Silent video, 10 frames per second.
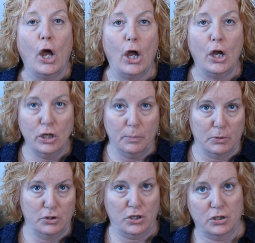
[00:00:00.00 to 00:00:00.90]

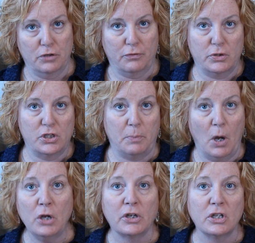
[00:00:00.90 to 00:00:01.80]
80% of
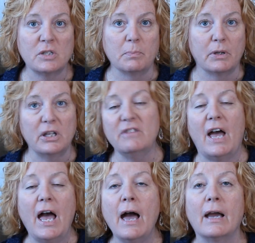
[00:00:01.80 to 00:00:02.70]
respondents
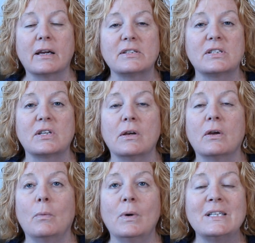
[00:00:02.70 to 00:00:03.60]
believe X.
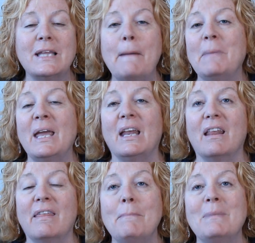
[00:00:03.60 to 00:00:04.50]
What does that
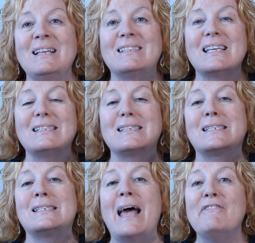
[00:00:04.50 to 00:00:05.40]
mean? That means
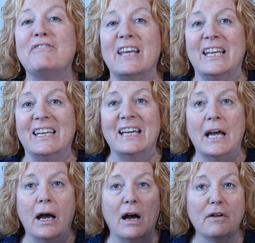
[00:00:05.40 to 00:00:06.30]
7
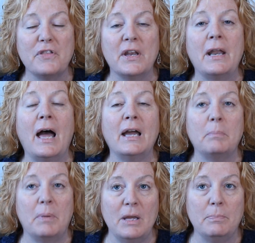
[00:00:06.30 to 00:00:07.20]
of the
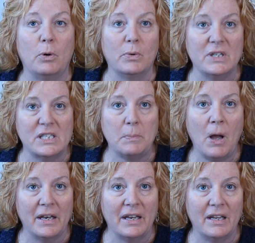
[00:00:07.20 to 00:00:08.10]
9 people
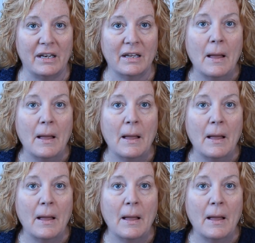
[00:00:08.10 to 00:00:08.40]
responded